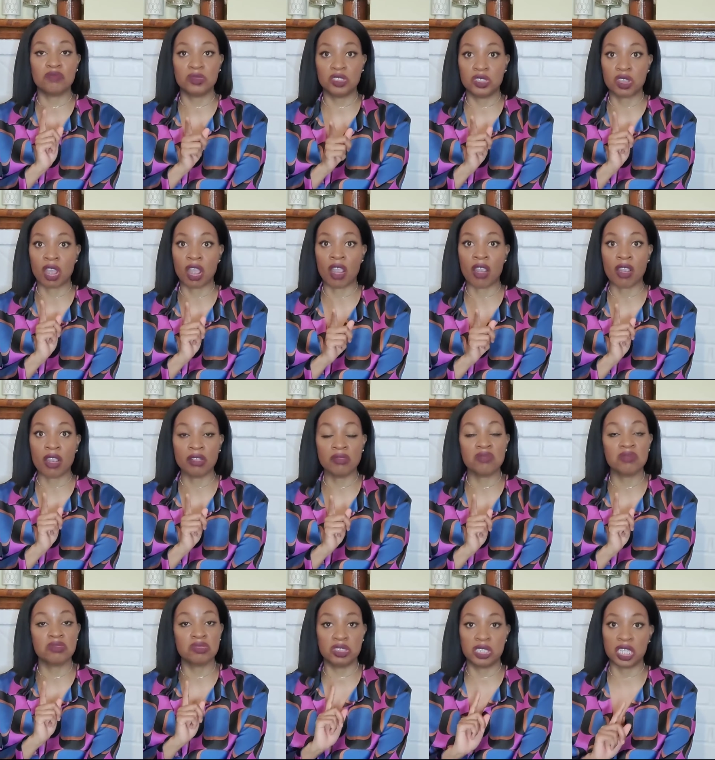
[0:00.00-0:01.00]

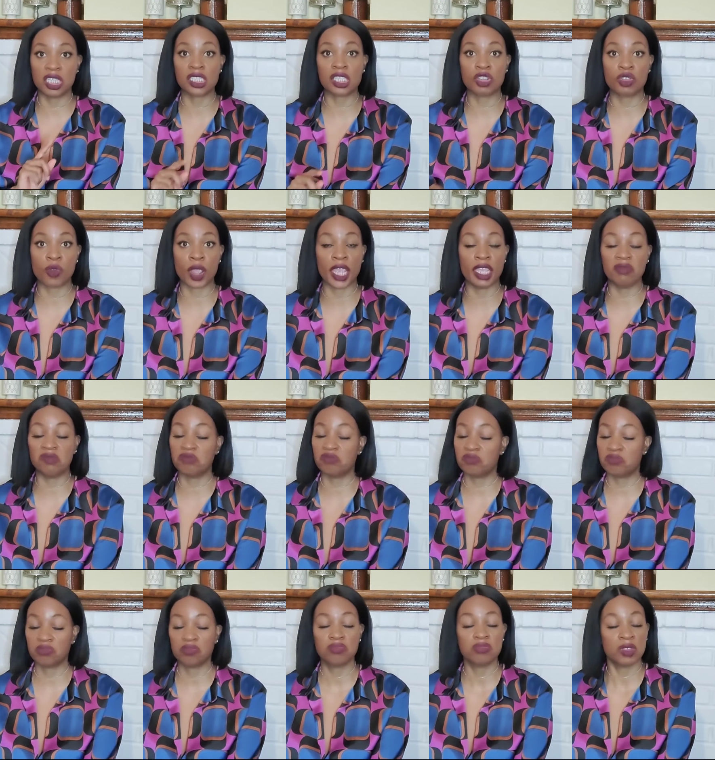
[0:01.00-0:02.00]
Zara does
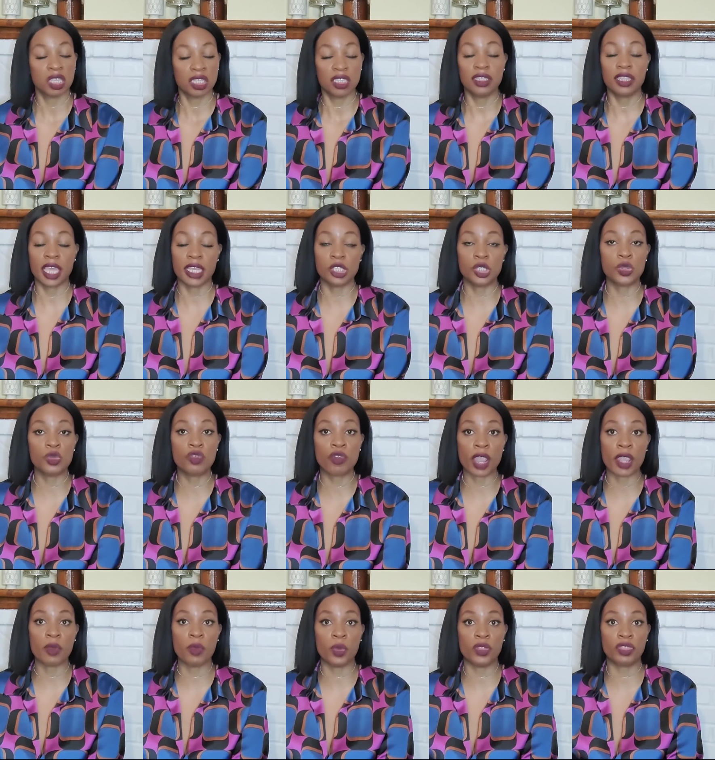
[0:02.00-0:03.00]
they do
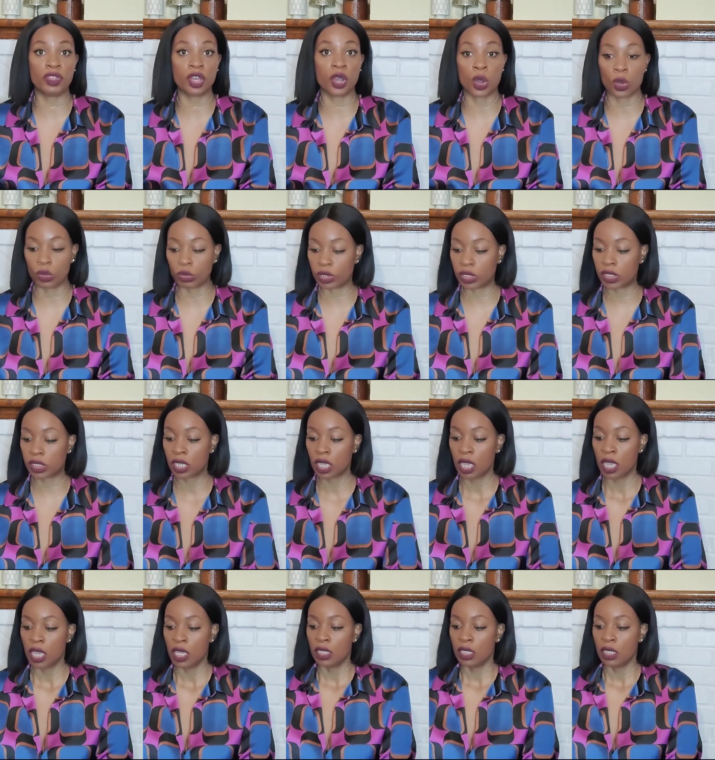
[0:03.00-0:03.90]
great with the coats.